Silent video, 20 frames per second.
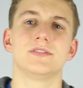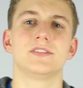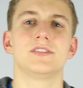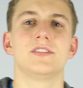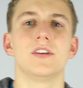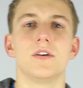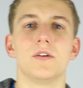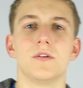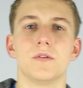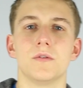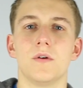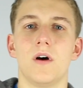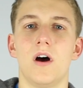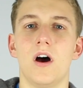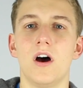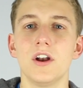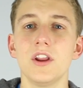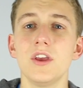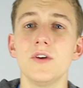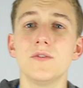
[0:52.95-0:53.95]
So
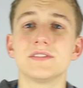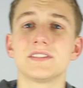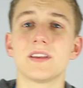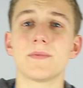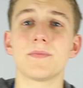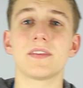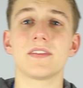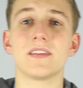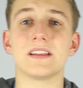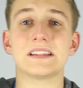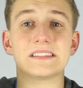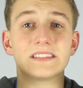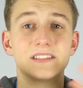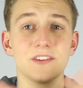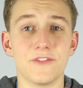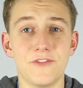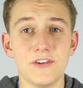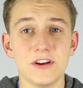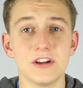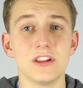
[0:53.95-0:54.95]
audio is something that's
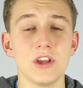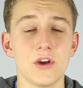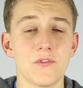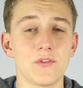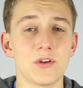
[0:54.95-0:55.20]
severely